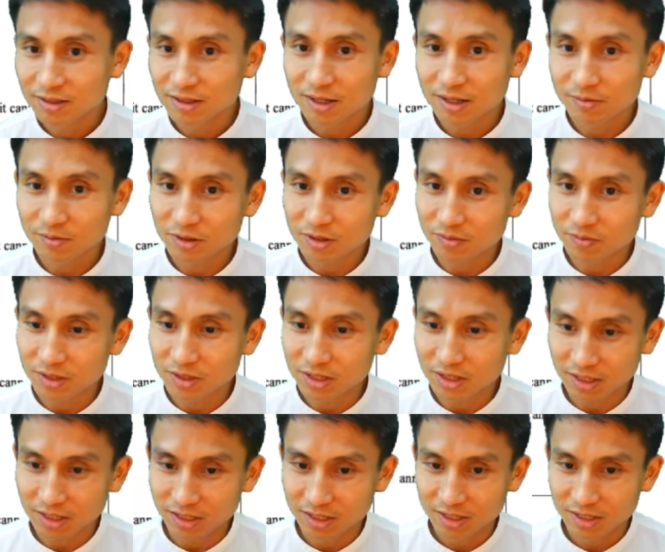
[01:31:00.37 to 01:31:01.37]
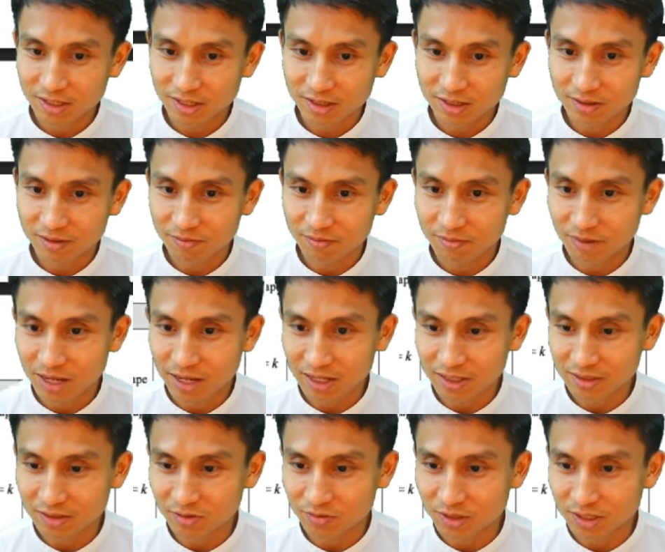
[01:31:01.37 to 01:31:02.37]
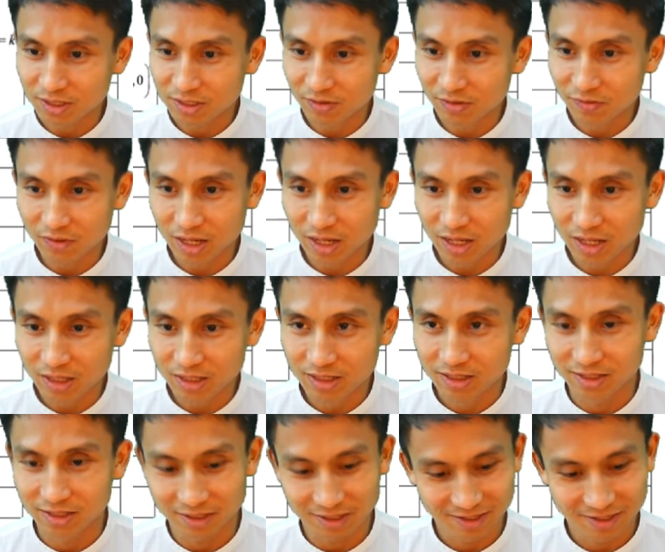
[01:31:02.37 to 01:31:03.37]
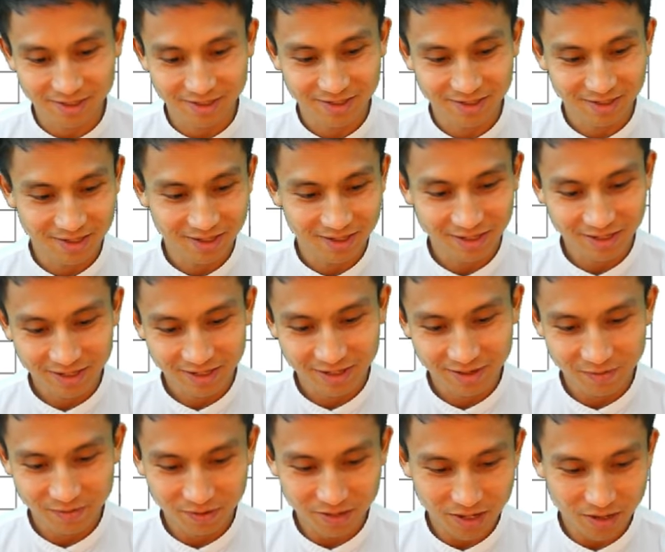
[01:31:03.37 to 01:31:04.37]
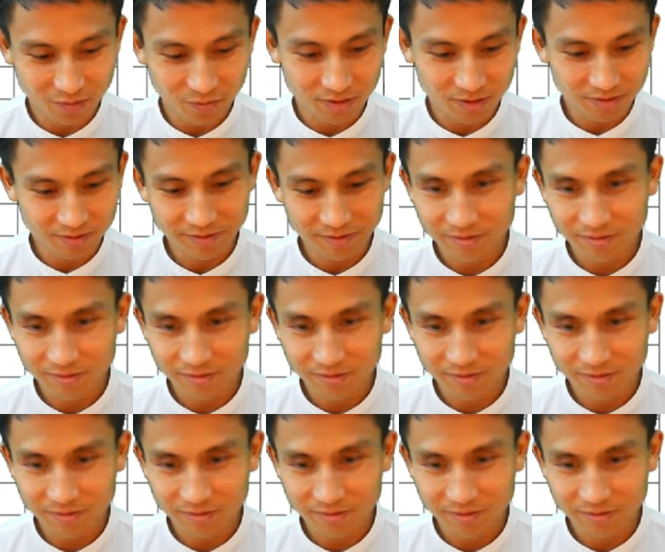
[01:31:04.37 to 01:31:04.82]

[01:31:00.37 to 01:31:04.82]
I'm gonna be biased to myself there for that one.